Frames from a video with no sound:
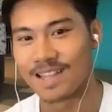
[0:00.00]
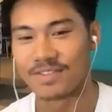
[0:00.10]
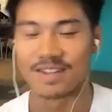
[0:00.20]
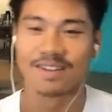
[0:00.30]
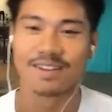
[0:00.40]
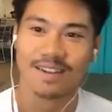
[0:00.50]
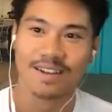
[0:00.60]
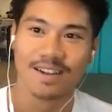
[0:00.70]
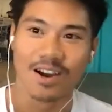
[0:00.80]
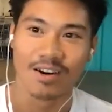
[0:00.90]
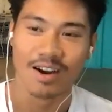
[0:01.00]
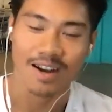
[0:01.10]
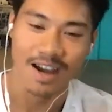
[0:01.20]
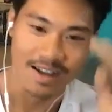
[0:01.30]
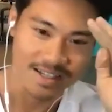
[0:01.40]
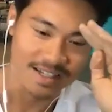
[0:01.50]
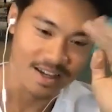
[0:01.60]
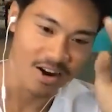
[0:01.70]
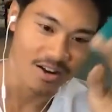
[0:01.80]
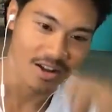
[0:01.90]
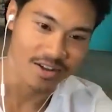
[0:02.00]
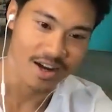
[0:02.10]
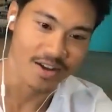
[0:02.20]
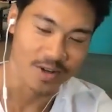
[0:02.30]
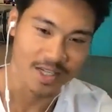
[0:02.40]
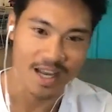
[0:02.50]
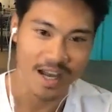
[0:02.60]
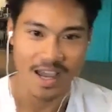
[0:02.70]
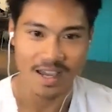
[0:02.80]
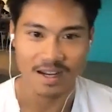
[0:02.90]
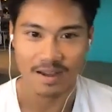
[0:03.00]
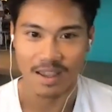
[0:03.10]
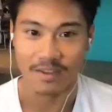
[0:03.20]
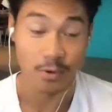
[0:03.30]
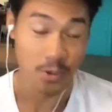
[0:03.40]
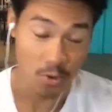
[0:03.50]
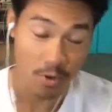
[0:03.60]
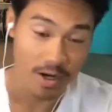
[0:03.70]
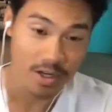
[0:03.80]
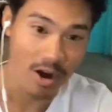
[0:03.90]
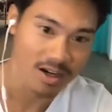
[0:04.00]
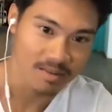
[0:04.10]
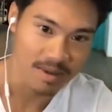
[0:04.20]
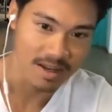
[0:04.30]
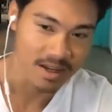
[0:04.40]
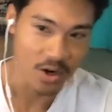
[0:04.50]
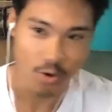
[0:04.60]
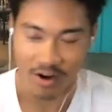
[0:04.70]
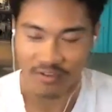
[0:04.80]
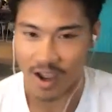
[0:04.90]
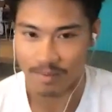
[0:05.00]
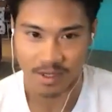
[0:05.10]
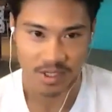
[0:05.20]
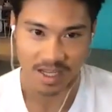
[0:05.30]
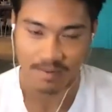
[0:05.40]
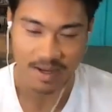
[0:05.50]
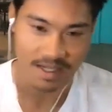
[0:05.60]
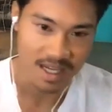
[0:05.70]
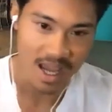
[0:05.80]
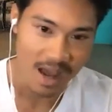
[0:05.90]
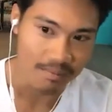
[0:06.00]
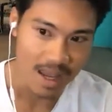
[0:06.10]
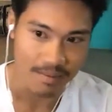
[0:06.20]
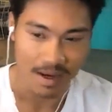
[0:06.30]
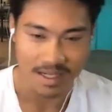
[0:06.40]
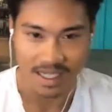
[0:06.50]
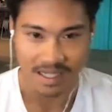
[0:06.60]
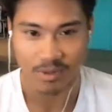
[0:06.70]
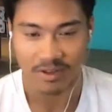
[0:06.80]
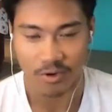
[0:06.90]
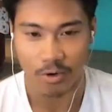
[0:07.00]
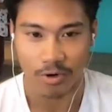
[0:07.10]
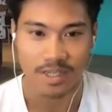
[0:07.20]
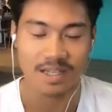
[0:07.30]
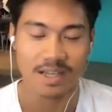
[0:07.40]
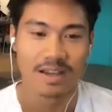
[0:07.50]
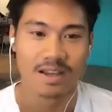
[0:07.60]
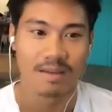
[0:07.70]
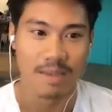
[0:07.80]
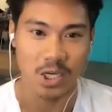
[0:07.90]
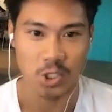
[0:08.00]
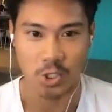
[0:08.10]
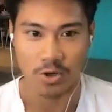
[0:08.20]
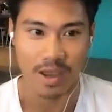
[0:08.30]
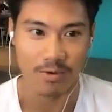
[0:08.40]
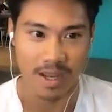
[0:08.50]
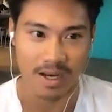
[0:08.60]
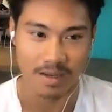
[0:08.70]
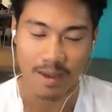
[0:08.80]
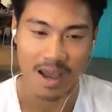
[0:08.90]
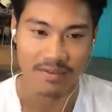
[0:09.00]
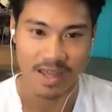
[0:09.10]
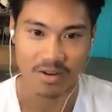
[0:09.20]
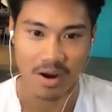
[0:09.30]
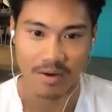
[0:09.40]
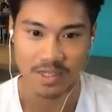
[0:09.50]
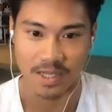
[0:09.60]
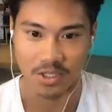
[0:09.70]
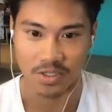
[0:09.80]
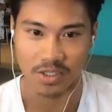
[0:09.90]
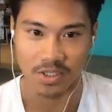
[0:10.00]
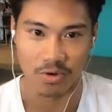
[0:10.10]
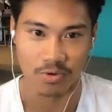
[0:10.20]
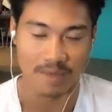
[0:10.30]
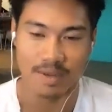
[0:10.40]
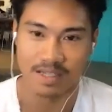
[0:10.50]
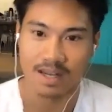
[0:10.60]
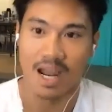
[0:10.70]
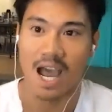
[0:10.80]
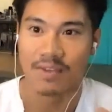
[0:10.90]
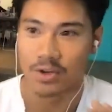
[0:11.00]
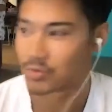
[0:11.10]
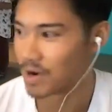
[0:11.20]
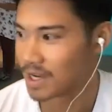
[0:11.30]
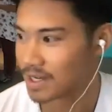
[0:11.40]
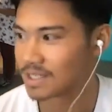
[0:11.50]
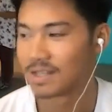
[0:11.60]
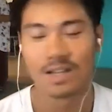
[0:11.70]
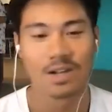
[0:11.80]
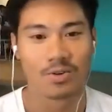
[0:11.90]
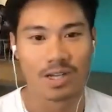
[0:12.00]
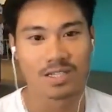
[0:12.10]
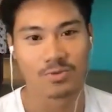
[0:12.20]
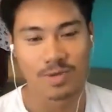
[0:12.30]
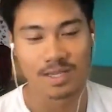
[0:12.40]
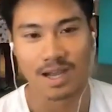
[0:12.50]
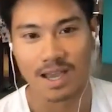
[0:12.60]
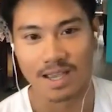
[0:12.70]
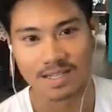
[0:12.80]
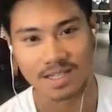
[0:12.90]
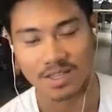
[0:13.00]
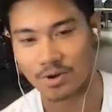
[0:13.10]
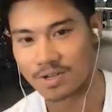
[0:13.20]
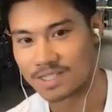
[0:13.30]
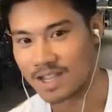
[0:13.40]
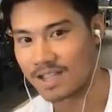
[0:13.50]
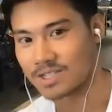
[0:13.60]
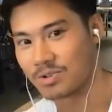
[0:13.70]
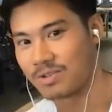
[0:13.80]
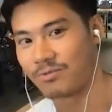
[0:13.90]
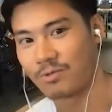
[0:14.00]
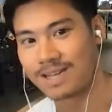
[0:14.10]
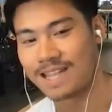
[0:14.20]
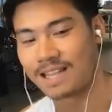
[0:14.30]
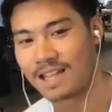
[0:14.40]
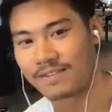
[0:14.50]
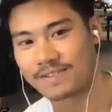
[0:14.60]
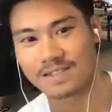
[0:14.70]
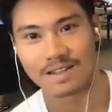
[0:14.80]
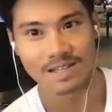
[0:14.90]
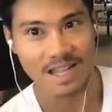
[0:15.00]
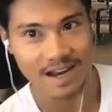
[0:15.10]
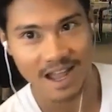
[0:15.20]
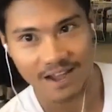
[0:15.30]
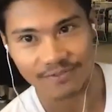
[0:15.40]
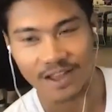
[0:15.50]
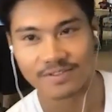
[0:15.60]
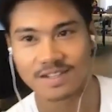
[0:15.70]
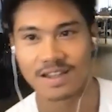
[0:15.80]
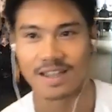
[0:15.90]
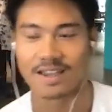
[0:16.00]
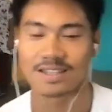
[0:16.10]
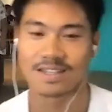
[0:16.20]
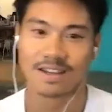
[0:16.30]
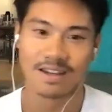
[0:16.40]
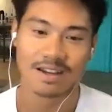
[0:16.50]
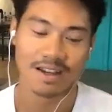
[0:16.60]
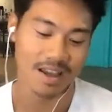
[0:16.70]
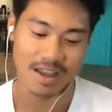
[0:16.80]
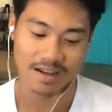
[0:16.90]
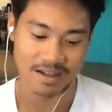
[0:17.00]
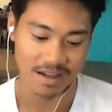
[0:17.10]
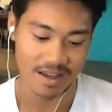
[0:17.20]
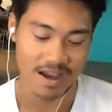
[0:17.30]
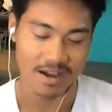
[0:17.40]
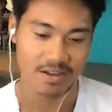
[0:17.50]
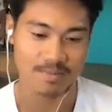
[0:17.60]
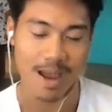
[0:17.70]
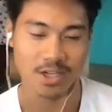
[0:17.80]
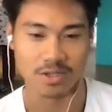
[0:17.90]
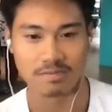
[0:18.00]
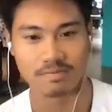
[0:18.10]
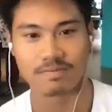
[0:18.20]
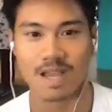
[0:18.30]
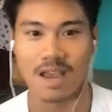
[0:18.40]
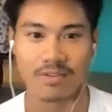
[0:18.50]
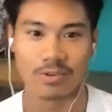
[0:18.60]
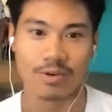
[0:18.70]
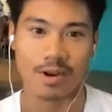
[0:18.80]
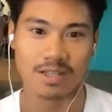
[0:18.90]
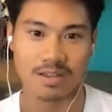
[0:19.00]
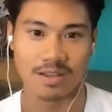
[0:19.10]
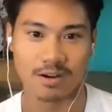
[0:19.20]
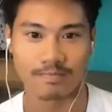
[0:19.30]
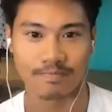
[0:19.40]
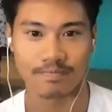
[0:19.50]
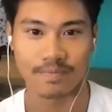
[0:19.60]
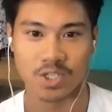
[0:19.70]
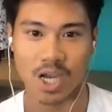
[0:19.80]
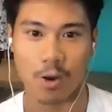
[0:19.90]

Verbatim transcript: Love it. All right, I'll see y'all on the other side. If you do want to talk to me, you know where to find me. Just send me a D M and my team will, of course, make sure that we end up having that conversation. So with that being said, have a great rest of the week, guys. It's a Thursday, so you have one day left, day and a half left, I guess. And uh, yeah, smash it. Have a great rest of the year. Ciao.